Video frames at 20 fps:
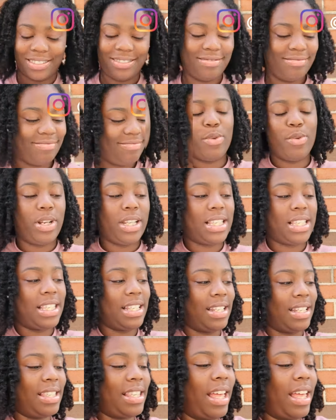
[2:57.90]
move this to
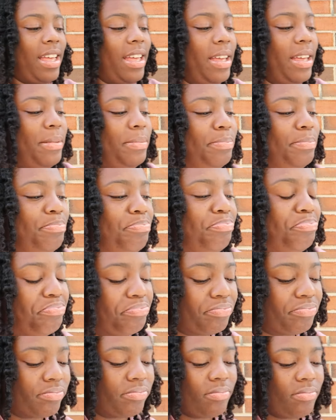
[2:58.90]
the side
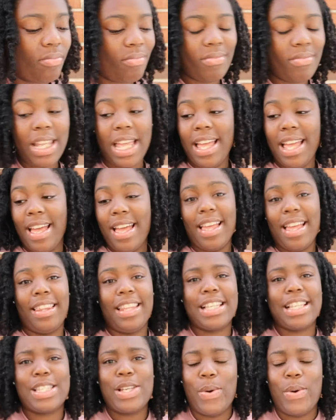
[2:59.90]
and
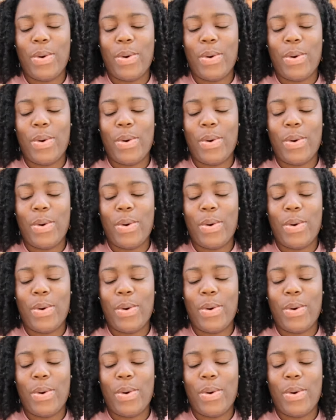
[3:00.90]
let's go